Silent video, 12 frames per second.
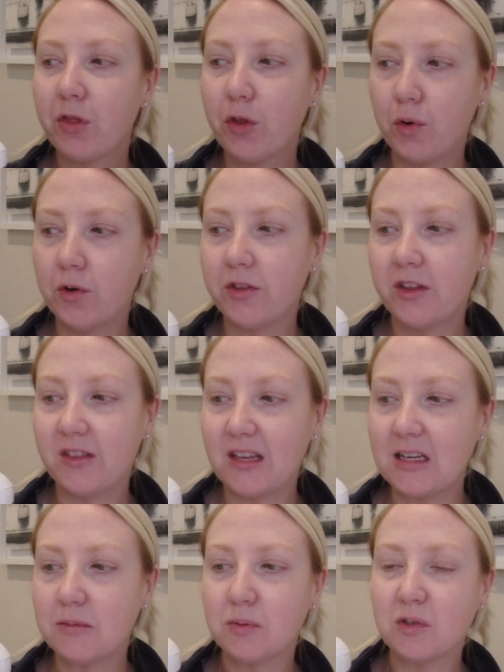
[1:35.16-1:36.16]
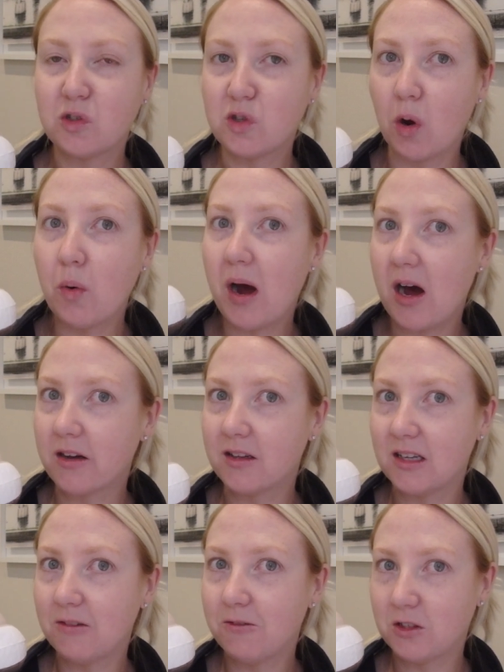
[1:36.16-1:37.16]
thought that these were so
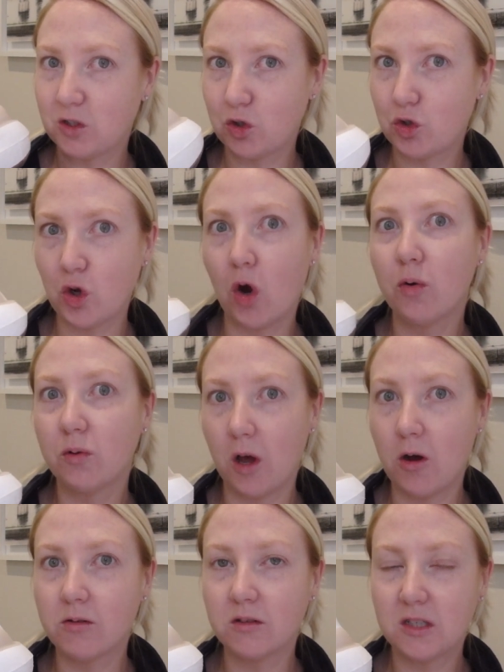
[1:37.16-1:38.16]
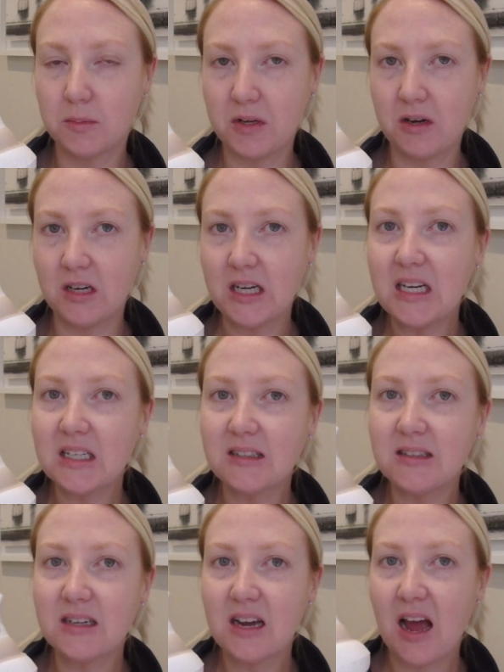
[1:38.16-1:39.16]
ugly for so long, to be
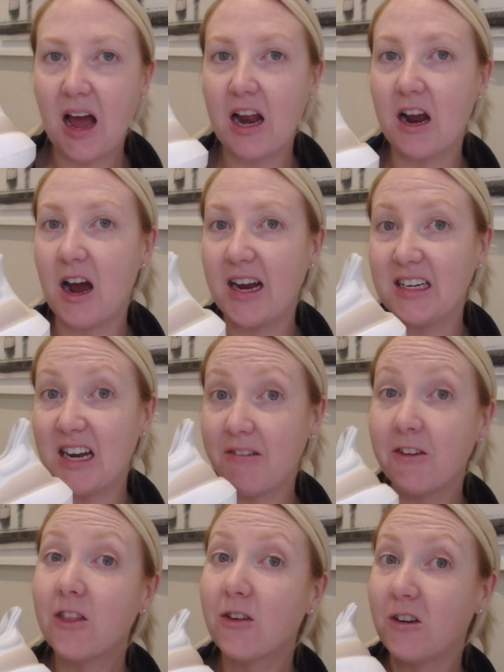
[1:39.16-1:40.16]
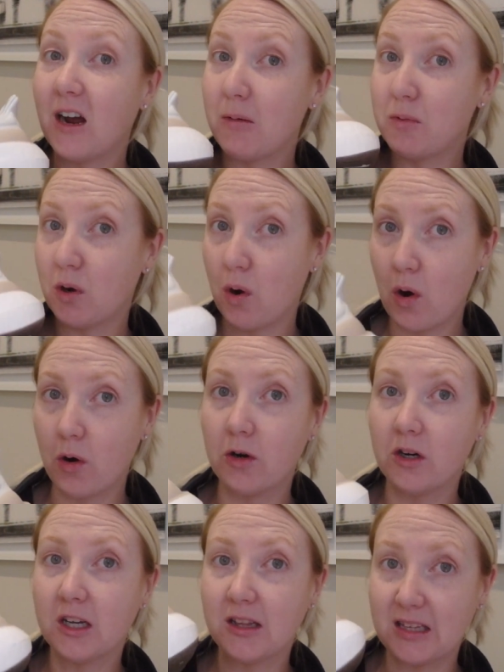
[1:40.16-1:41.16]
honest, and I never thought I would
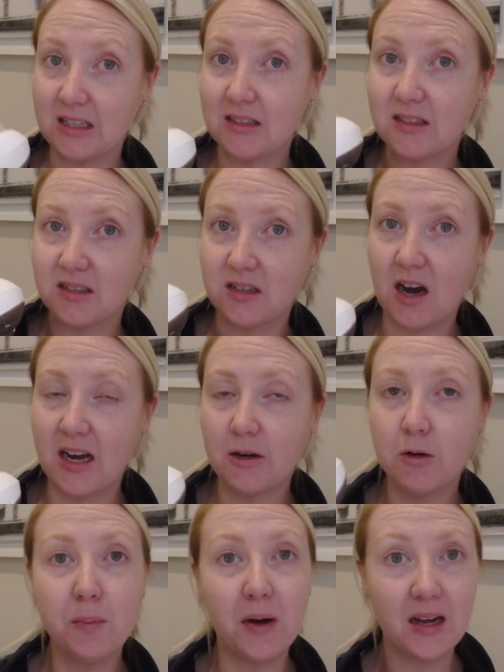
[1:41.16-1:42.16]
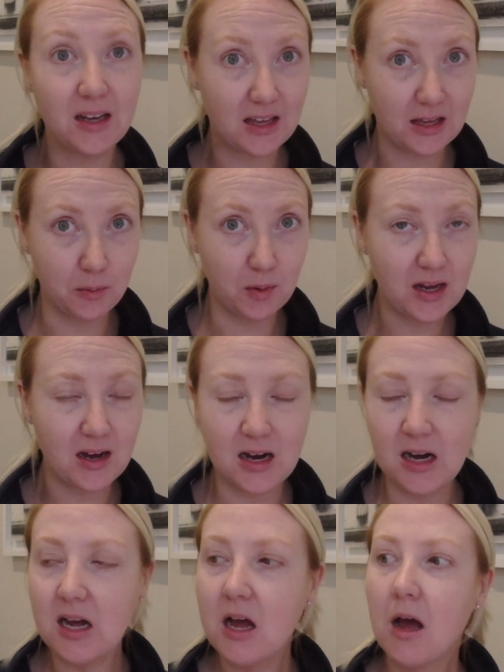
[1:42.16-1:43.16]
own this style, but here we
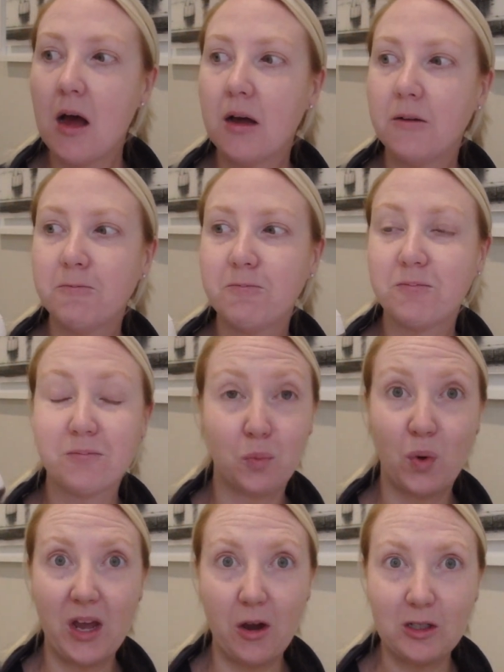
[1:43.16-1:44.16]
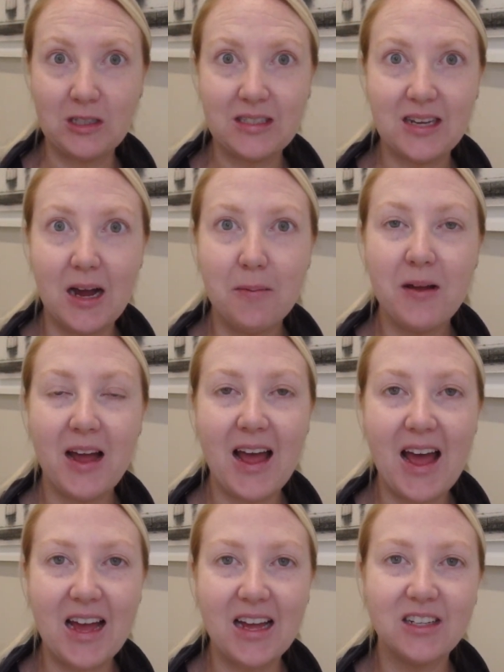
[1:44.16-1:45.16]
are. We own some
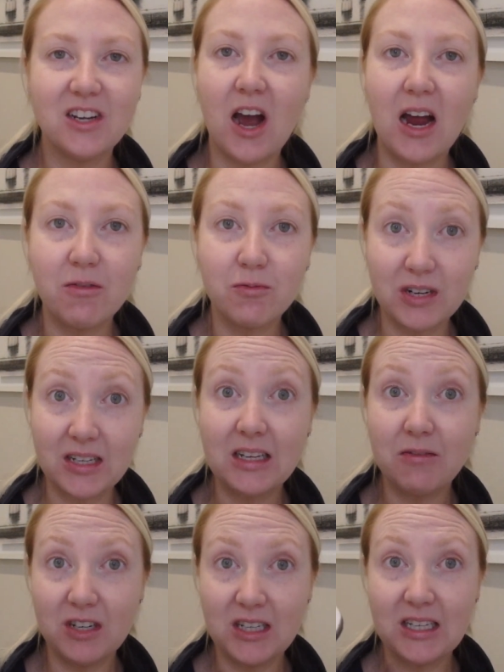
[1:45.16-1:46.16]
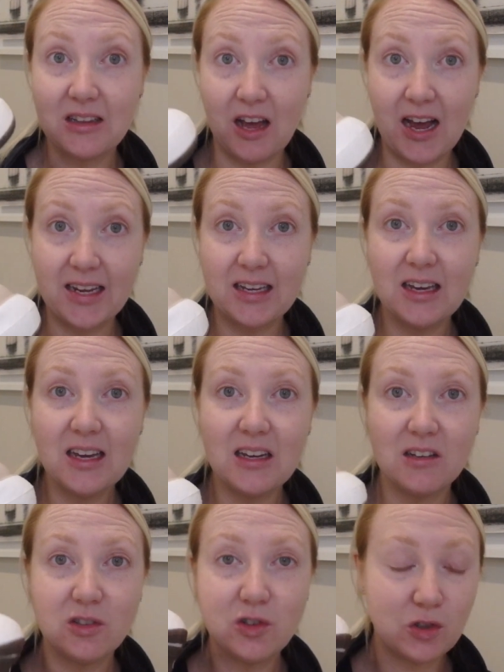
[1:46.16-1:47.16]
and I really like
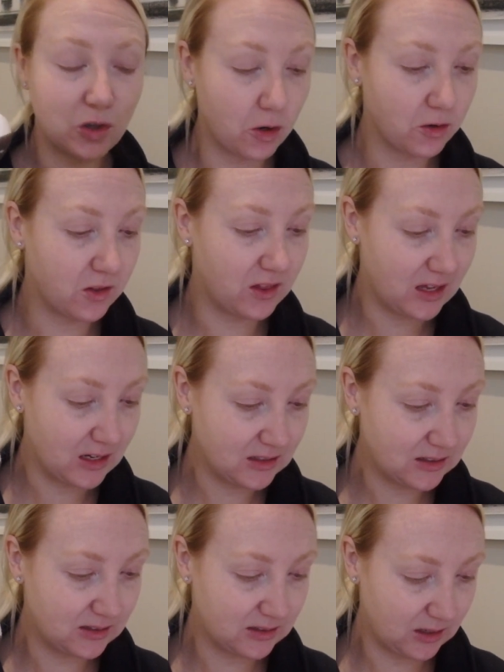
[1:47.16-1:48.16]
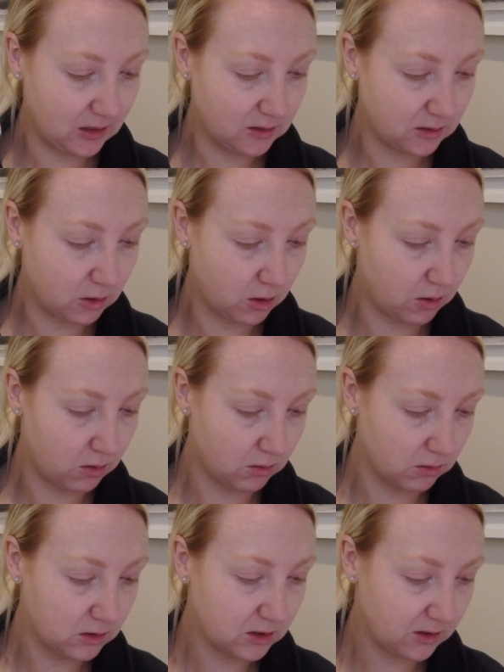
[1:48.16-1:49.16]
it. So this is
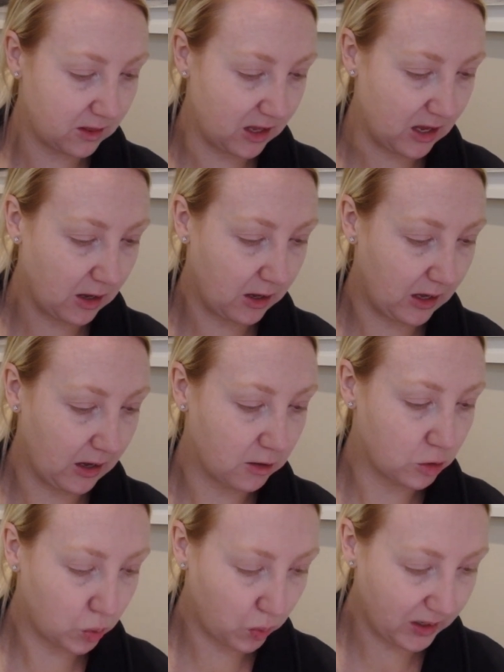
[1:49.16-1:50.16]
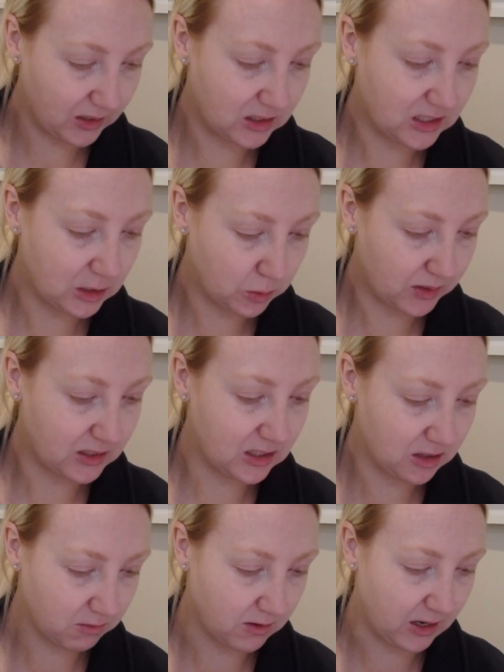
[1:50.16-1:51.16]
called the
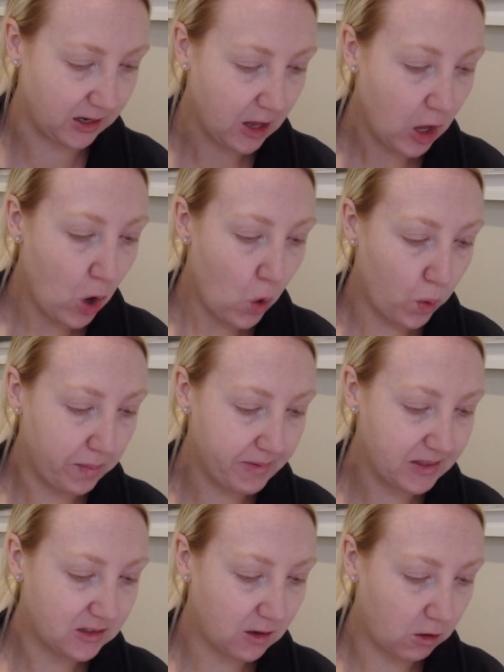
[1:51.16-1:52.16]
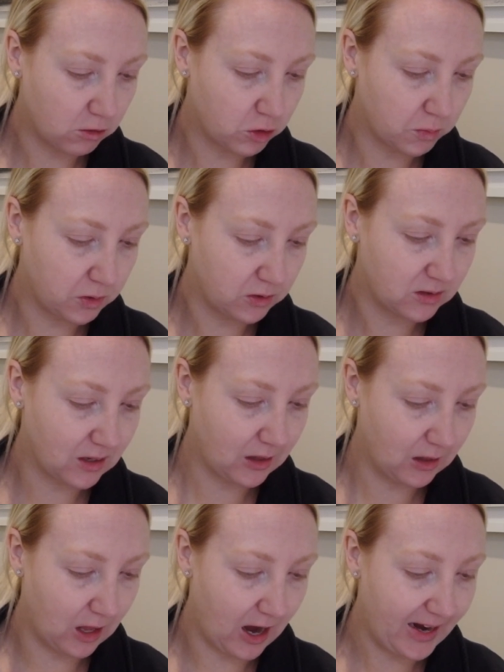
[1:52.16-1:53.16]
2023 Women's UltraBoost
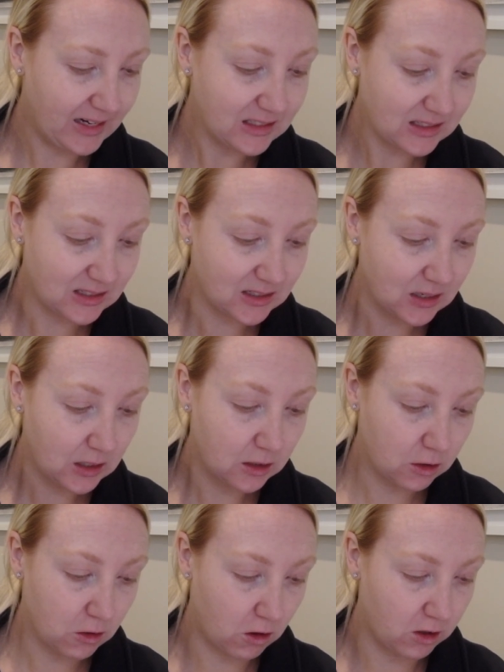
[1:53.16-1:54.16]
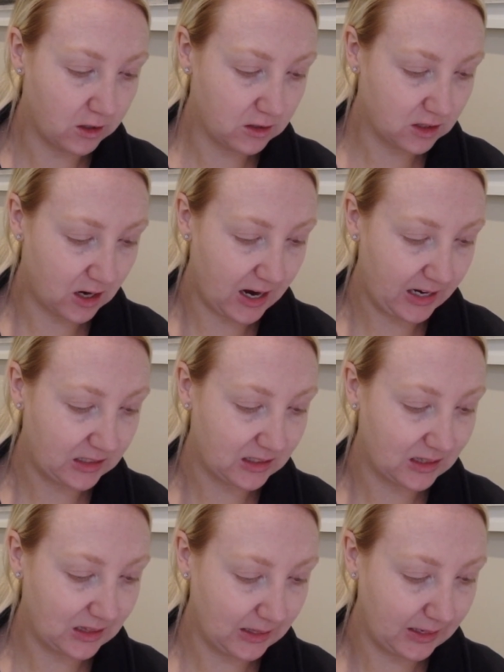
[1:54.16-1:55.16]
Light Non-Dyed
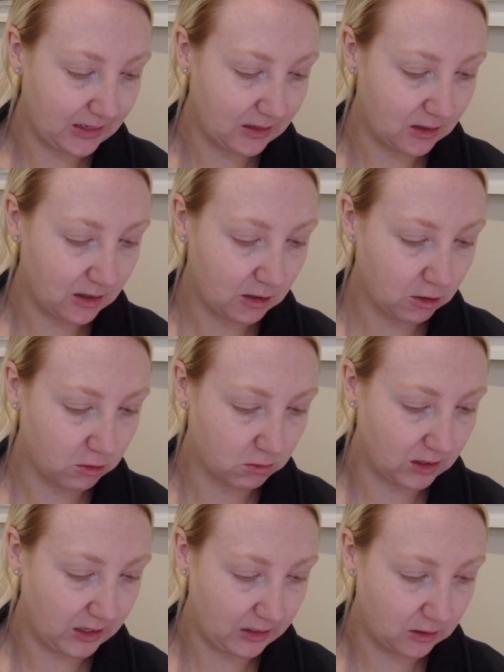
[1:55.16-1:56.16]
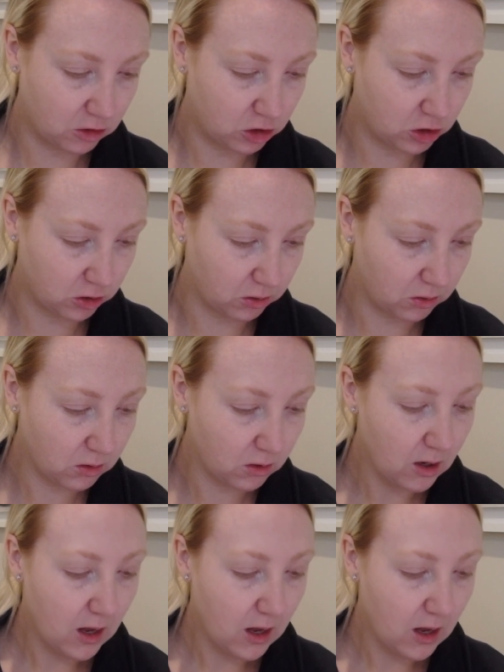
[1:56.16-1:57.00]
Linen Green Shoe.